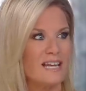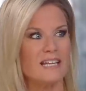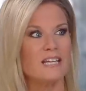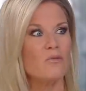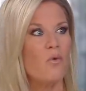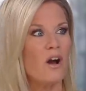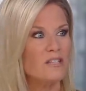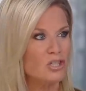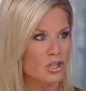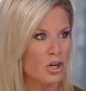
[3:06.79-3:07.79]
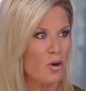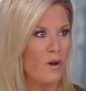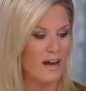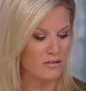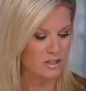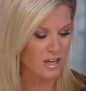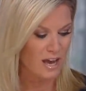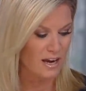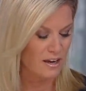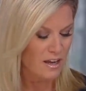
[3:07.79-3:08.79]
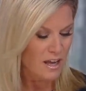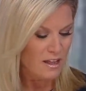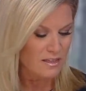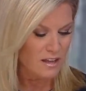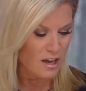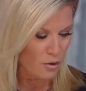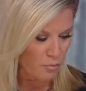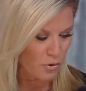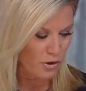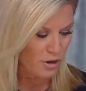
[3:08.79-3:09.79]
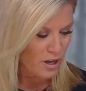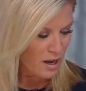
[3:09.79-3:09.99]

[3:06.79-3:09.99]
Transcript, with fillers: that he wants to go outside the airport.